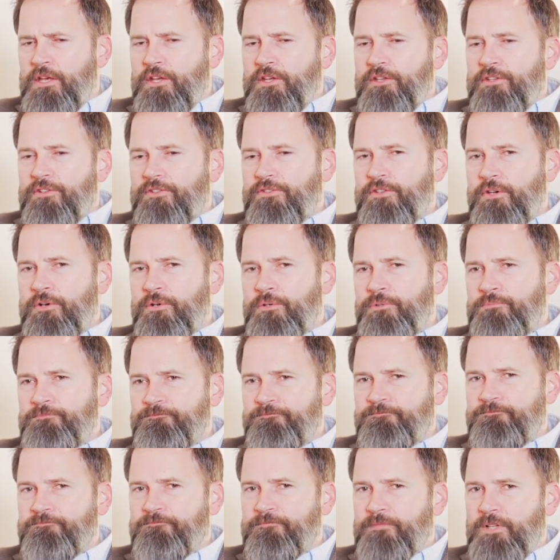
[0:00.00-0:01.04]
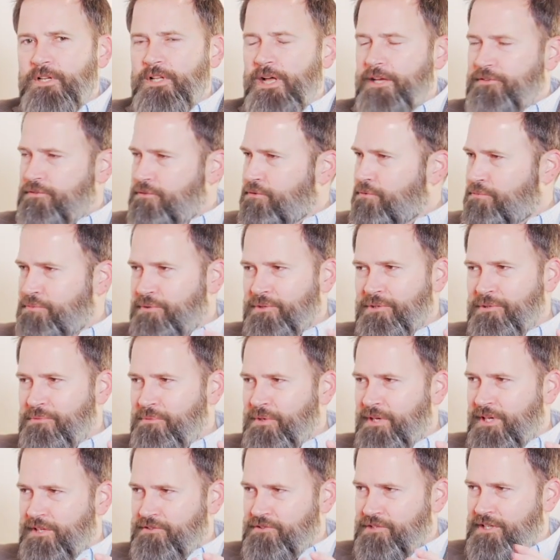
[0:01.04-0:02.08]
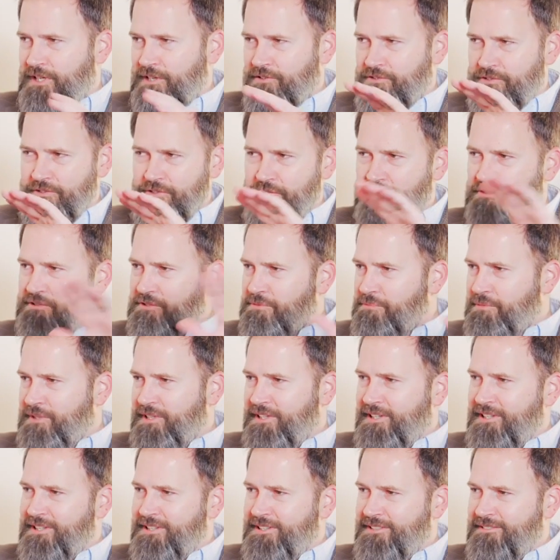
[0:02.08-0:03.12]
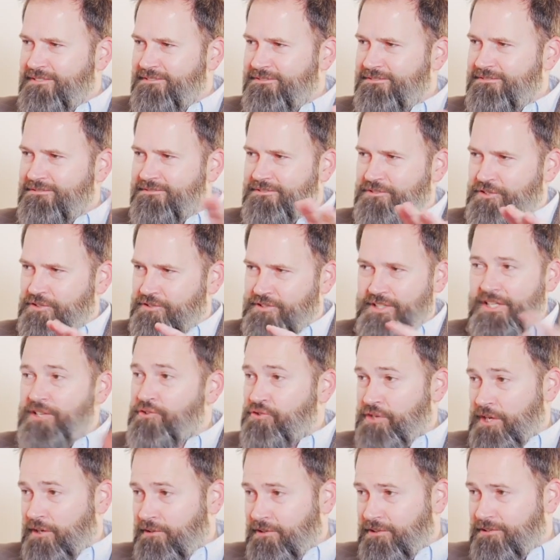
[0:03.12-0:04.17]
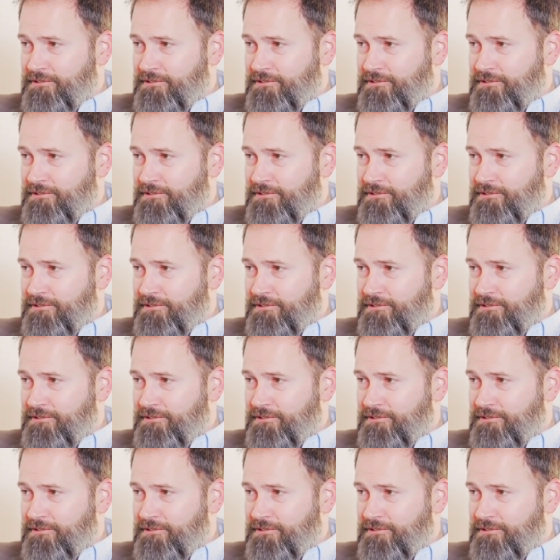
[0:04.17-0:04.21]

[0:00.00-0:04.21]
So classical is really what education used to be, just in general.